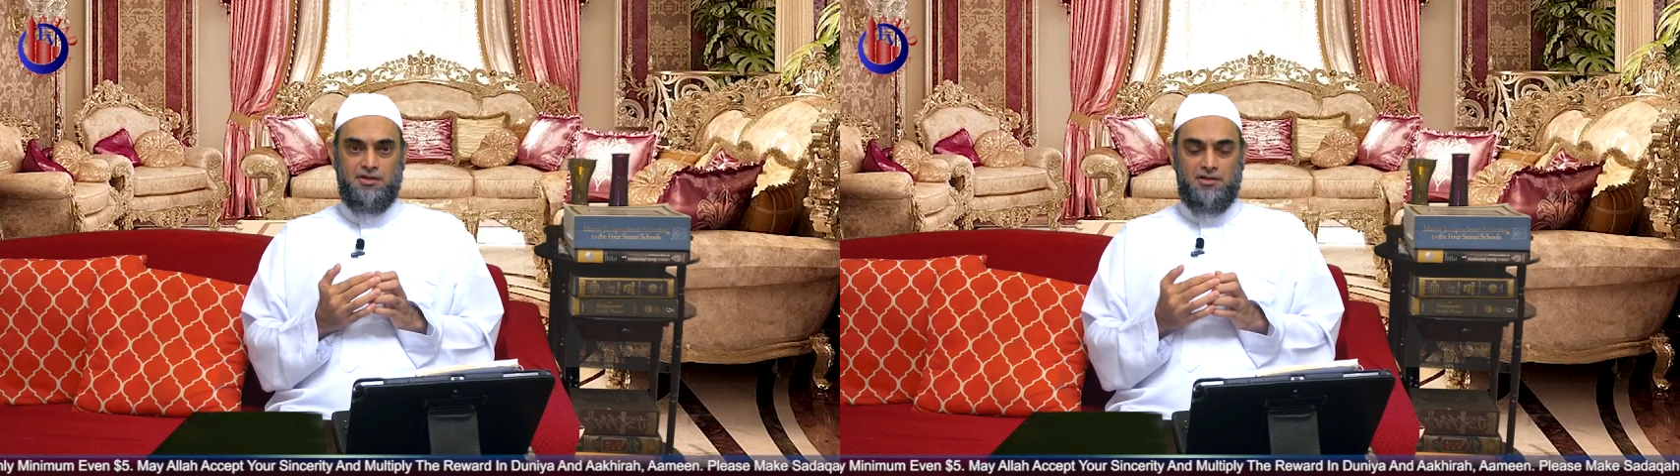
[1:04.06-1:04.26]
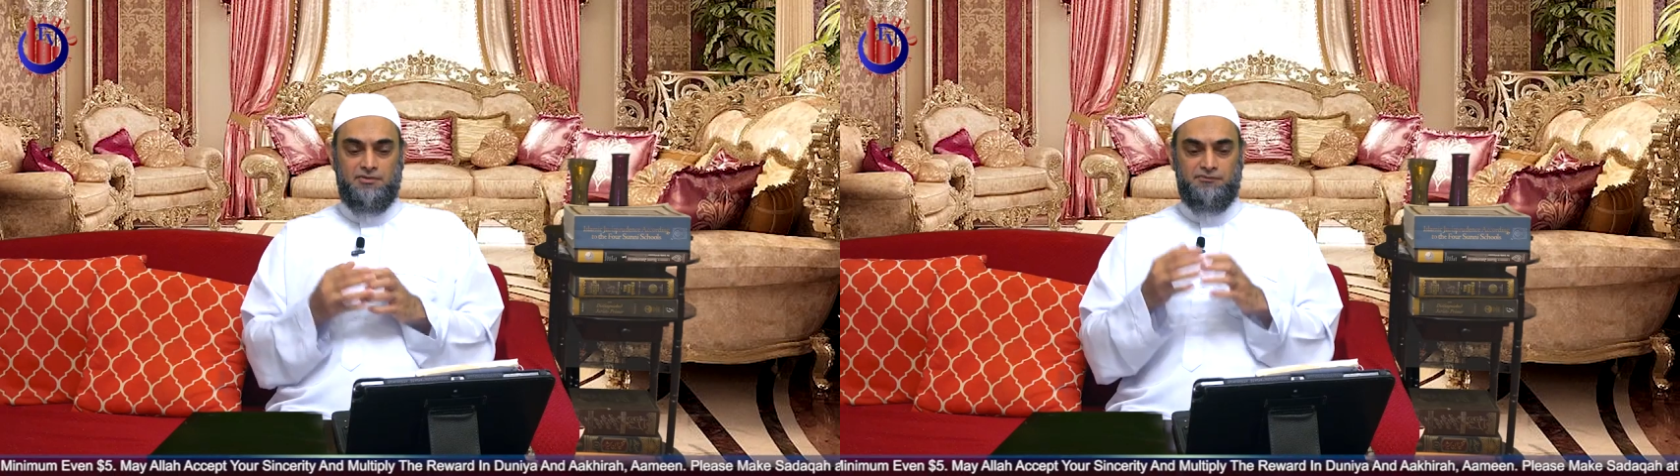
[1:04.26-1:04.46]
bit.
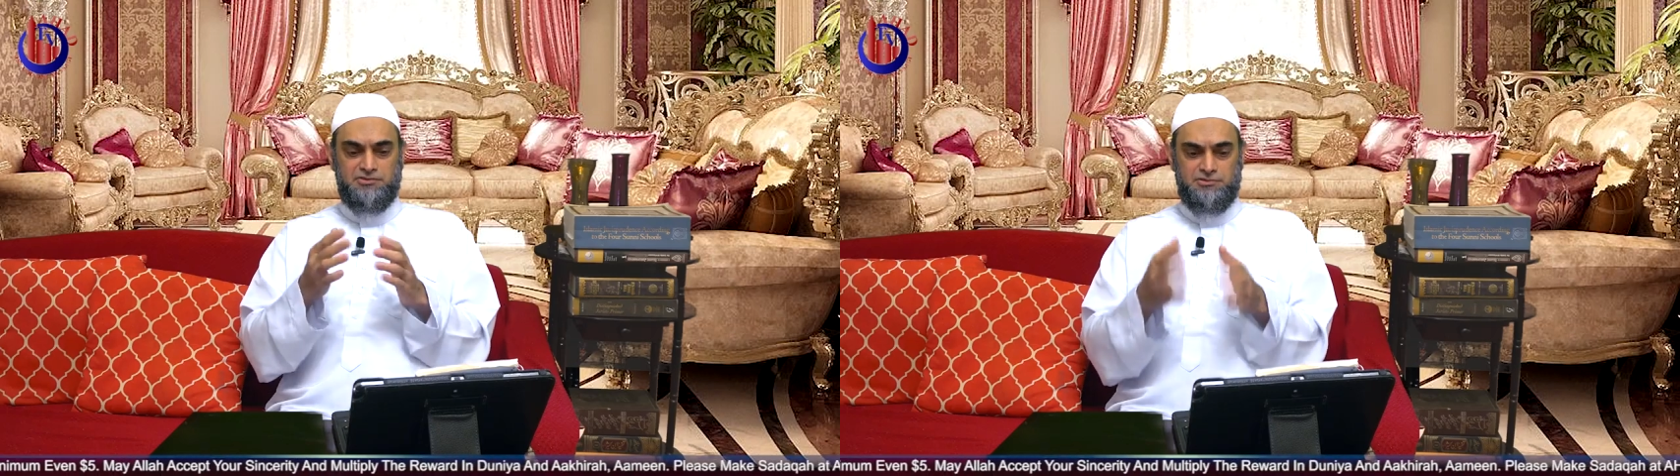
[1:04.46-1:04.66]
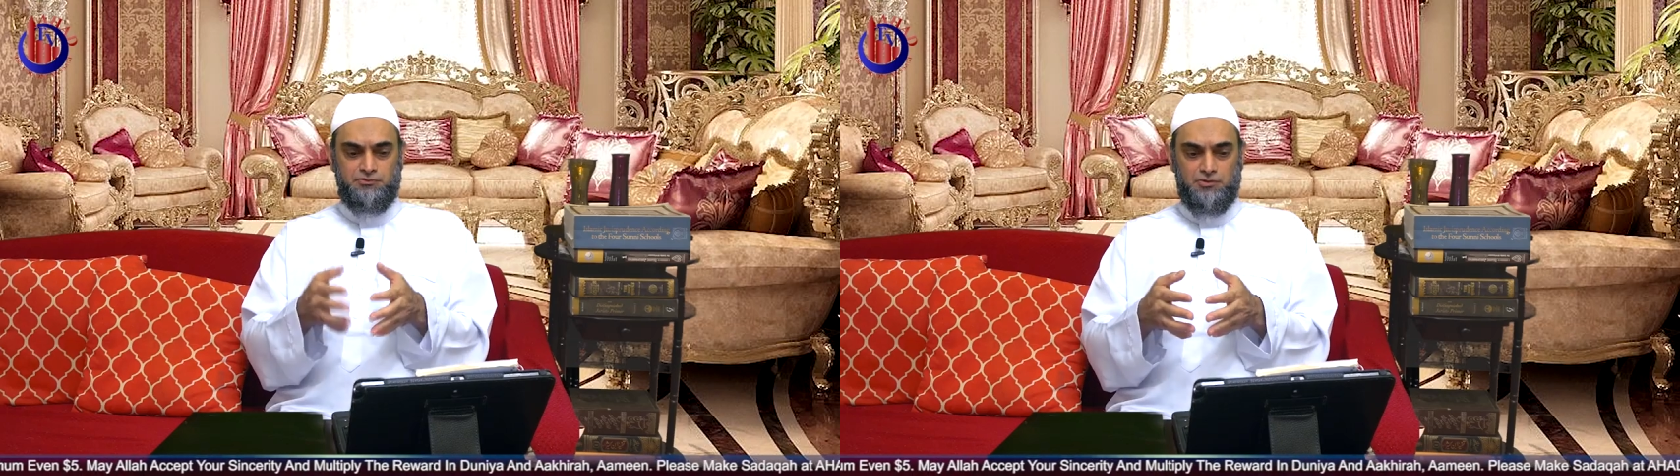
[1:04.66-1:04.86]

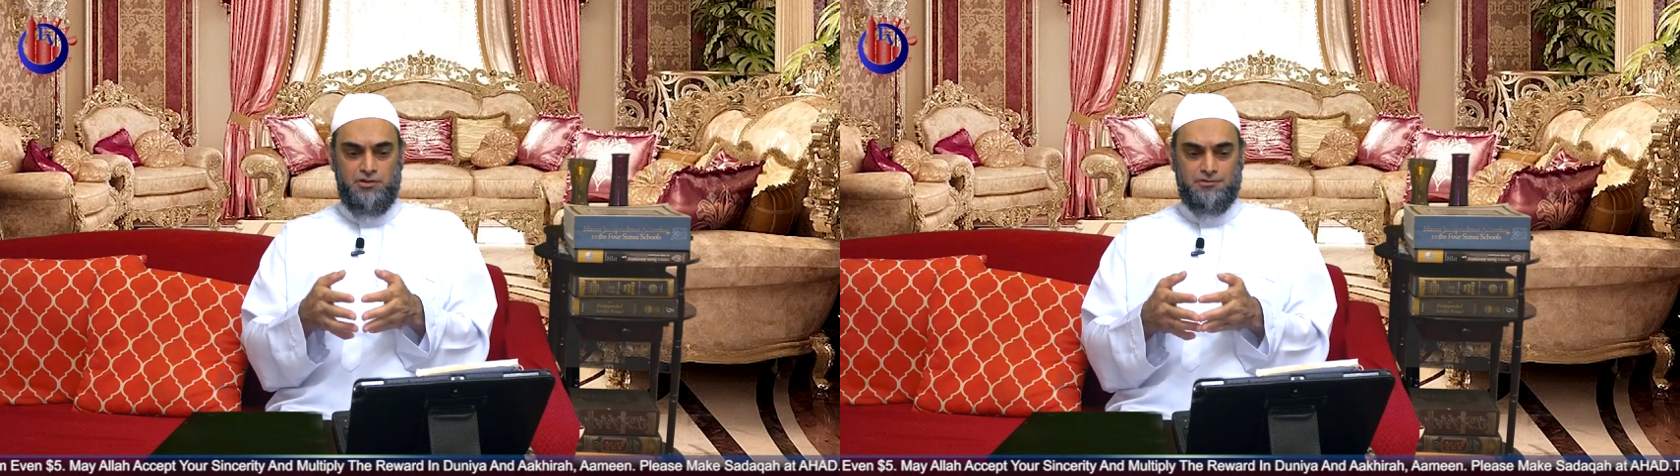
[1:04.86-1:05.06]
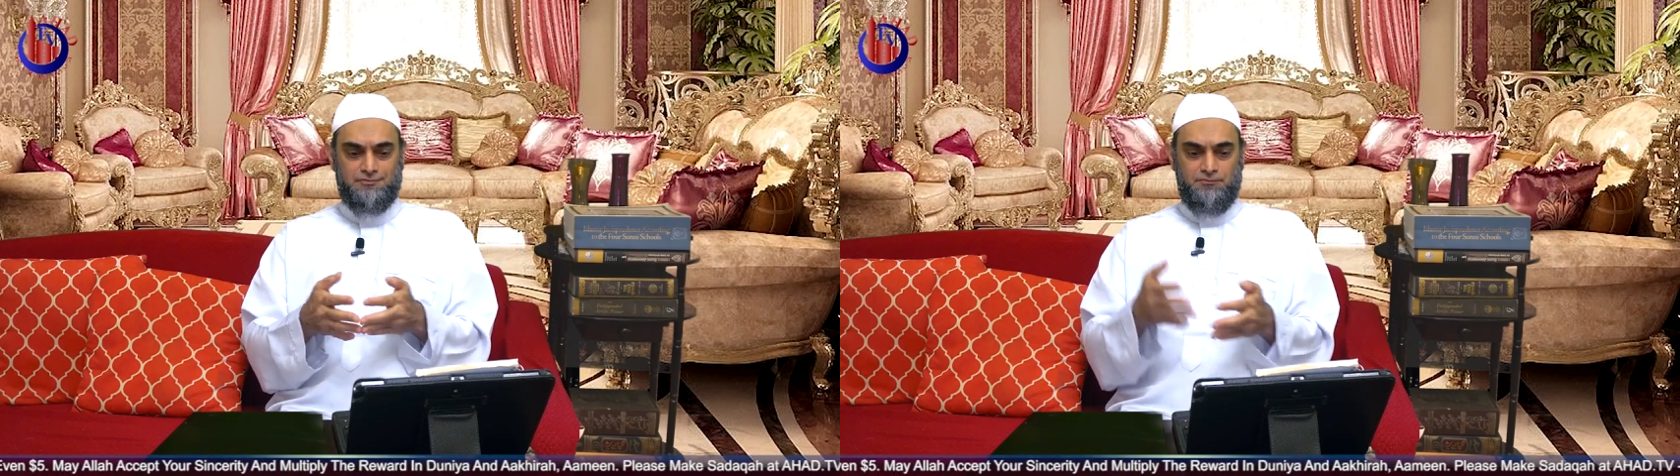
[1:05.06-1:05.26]
First of
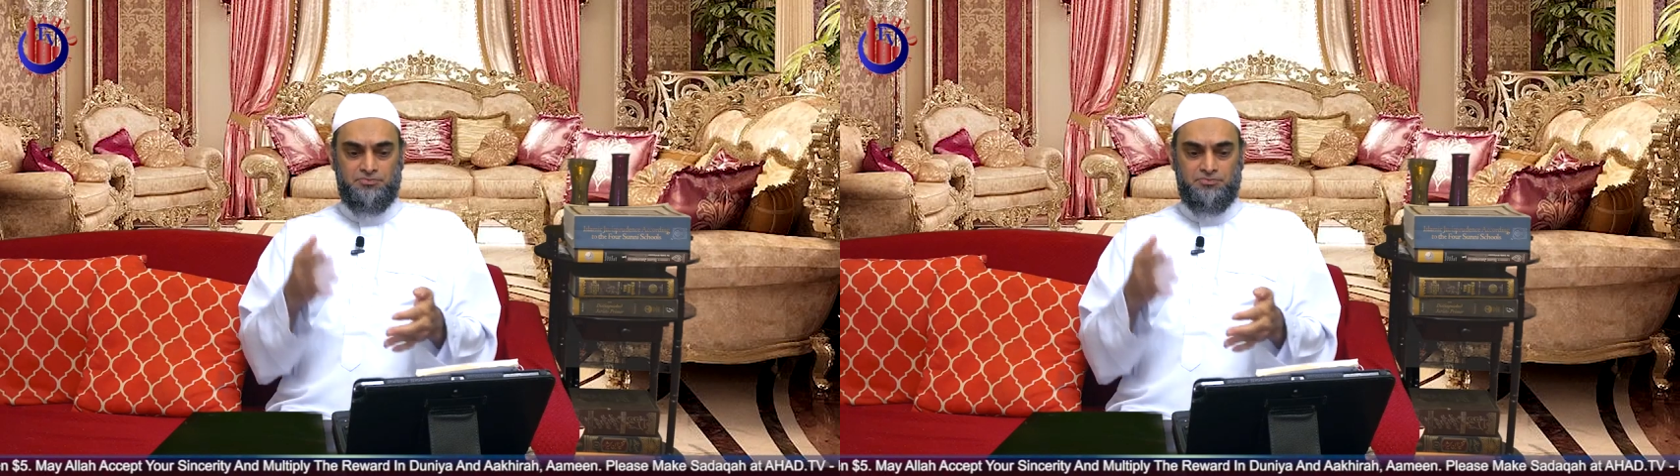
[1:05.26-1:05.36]
all,